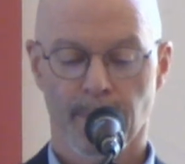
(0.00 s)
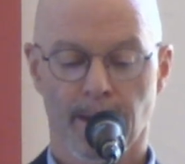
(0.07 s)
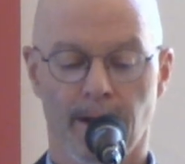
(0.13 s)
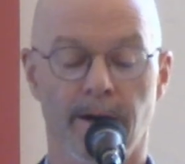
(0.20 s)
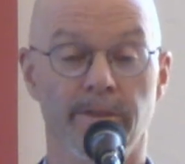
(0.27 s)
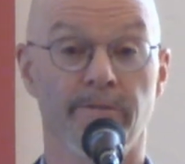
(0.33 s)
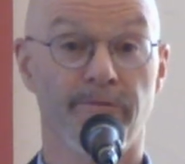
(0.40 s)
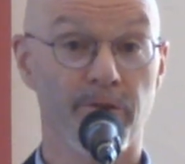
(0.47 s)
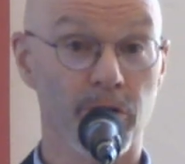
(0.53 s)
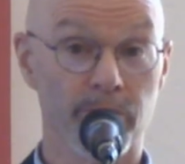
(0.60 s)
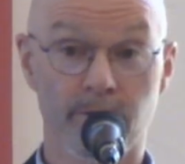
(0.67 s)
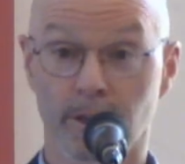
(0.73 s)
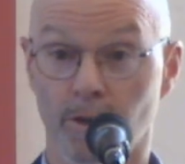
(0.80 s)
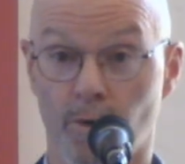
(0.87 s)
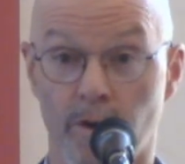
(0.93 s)
The fear
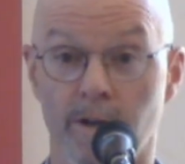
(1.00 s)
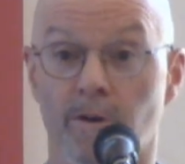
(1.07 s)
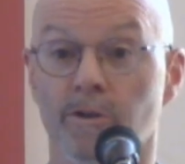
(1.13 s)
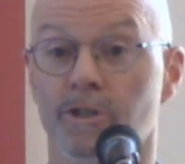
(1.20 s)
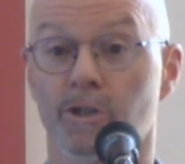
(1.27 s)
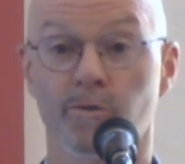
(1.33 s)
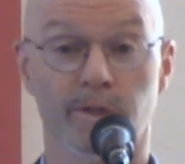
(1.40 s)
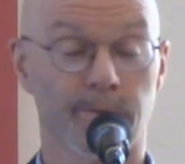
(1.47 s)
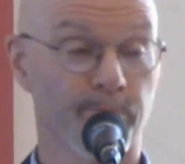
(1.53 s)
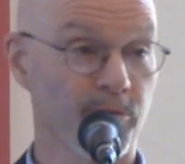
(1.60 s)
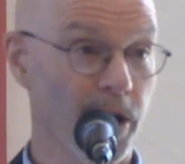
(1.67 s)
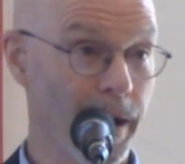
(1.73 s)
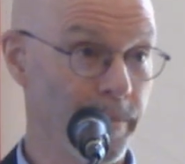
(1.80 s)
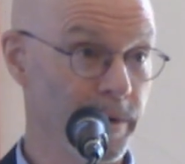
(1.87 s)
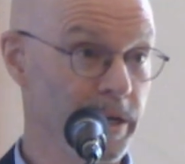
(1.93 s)
of the Lord also is
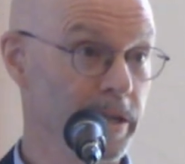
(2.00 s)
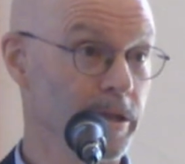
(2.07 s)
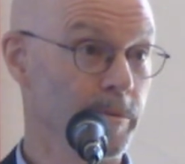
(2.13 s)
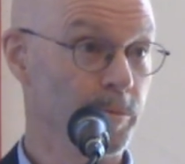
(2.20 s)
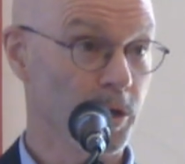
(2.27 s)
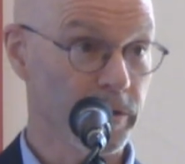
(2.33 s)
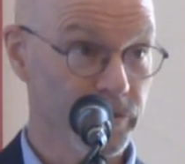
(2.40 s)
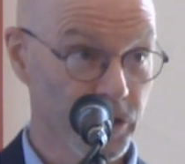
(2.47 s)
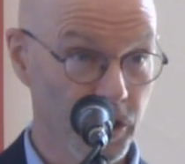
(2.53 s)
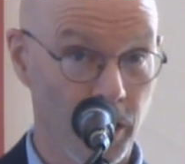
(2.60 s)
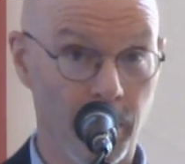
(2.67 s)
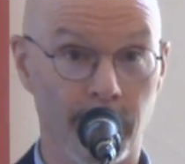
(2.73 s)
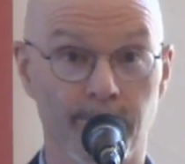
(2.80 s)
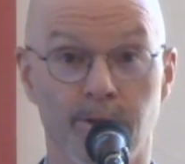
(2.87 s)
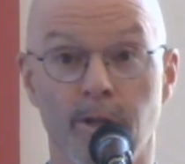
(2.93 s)
prominent in the book of
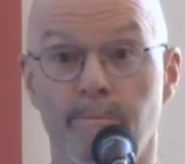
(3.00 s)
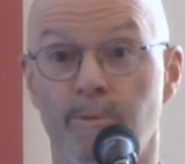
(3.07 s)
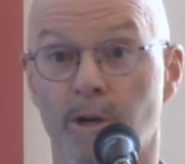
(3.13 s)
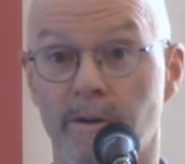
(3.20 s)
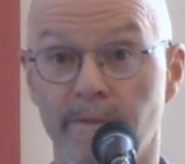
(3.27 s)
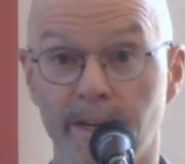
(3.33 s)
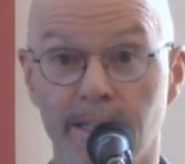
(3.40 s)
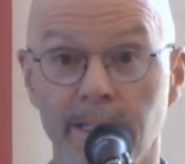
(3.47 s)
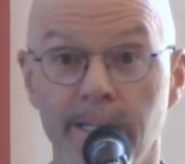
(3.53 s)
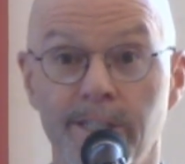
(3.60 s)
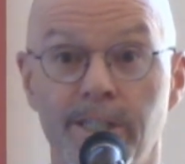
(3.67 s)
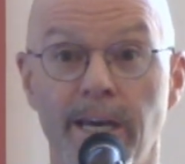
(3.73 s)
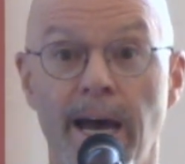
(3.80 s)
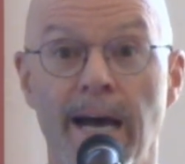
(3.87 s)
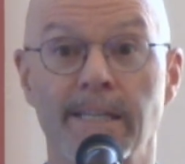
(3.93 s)
Psalms, in the book of
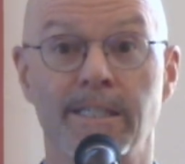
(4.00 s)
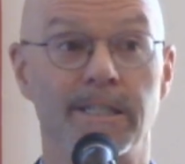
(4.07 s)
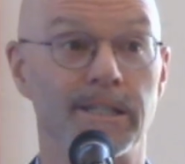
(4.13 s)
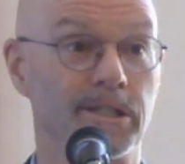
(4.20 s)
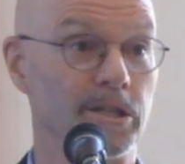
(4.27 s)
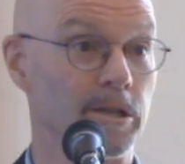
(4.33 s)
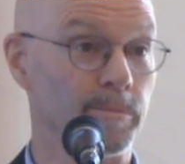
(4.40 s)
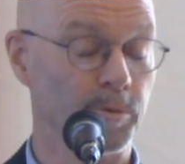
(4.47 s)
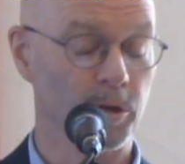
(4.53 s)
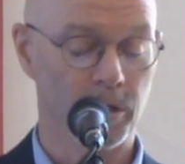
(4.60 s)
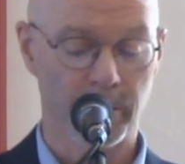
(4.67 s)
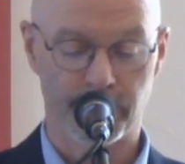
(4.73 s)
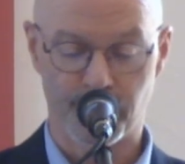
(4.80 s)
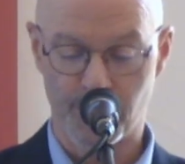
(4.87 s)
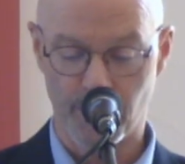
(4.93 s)
Ecclesiastes, in the book
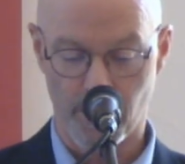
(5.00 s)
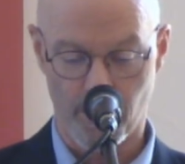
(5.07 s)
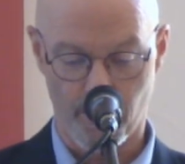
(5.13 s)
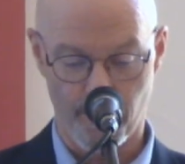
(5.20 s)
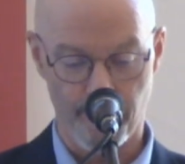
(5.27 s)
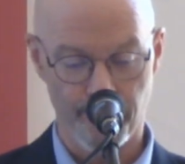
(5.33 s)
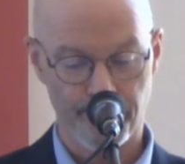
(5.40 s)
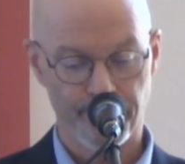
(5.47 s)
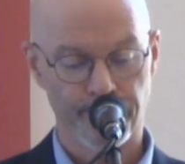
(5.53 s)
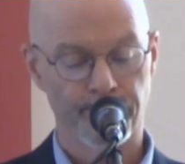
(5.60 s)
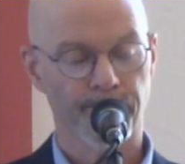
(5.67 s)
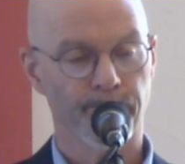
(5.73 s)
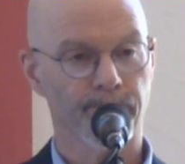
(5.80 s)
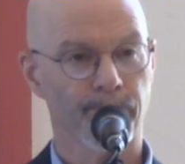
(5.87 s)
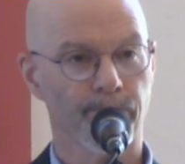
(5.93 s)
of Job.
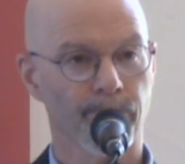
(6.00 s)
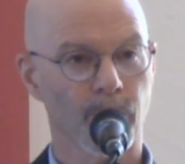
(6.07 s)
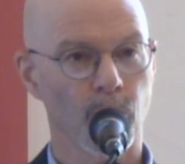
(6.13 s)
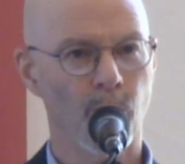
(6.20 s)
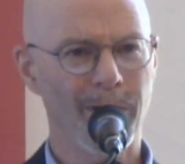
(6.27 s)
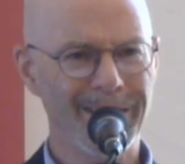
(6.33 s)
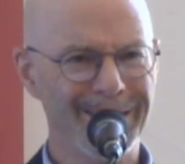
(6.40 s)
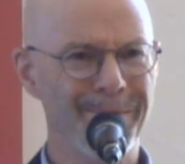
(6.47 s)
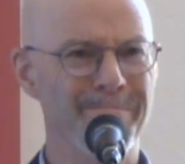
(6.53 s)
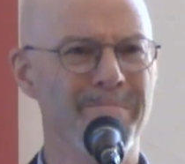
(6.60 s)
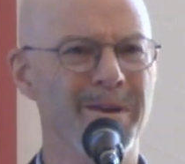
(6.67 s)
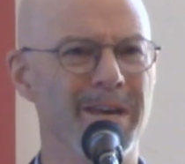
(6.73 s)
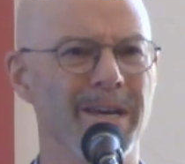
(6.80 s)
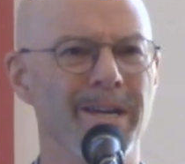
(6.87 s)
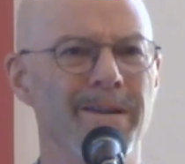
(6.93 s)
What does it
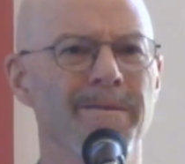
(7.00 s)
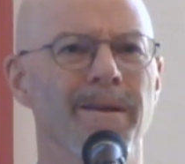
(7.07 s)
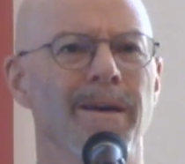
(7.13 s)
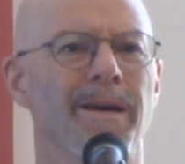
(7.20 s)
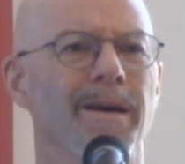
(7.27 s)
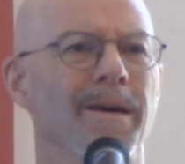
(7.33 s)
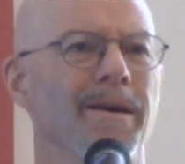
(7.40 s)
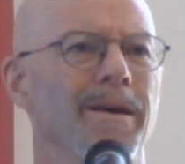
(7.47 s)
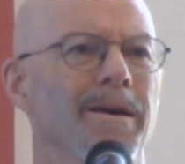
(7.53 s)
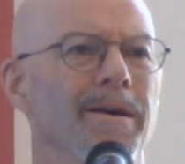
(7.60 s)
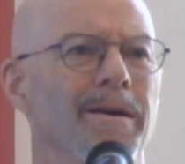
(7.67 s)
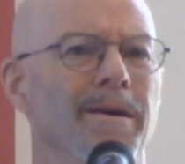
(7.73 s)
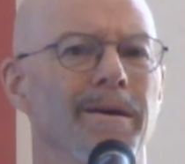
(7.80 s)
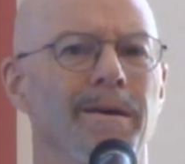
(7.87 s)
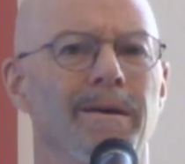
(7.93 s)
mean
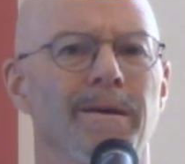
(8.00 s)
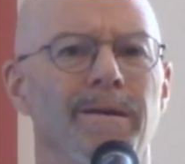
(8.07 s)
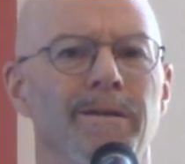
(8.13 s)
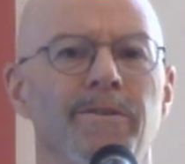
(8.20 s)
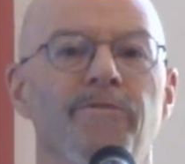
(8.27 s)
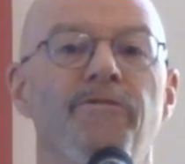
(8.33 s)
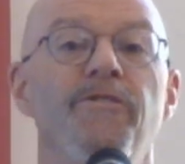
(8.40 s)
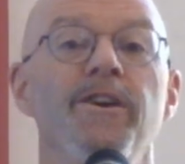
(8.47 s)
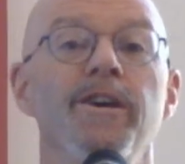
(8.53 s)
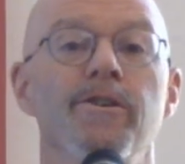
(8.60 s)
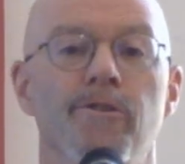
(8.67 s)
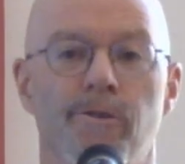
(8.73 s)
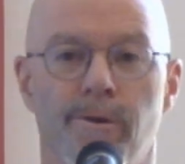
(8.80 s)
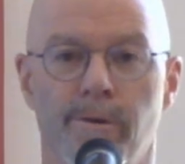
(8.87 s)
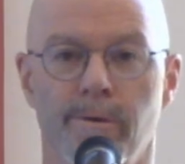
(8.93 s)
to
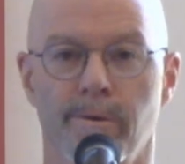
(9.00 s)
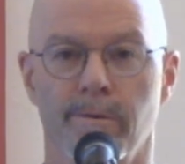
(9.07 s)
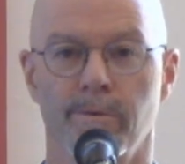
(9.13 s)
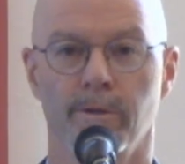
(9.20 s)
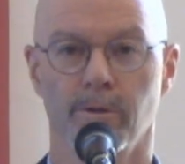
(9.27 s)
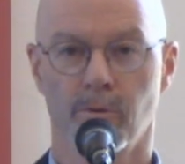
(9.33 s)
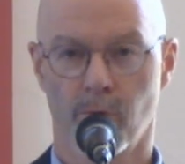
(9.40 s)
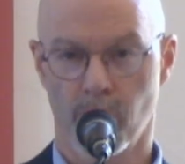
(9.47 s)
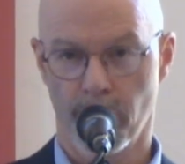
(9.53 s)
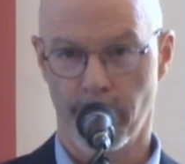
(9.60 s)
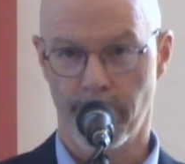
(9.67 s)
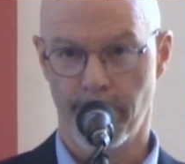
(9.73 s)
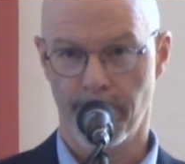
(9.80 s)
fear the Lord?